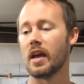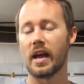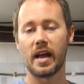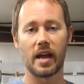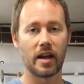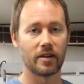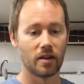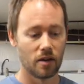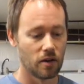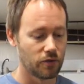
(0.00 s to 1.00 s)
and
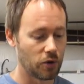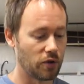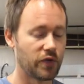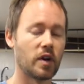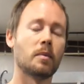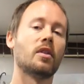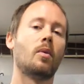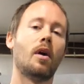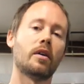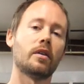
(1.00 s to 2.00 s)
throw the film in the
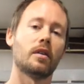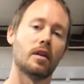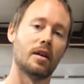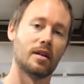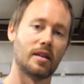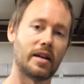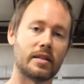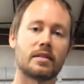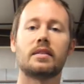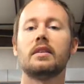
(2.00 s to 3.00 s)
water, let
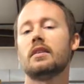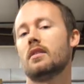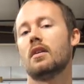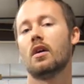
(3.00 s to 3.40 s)
it sit.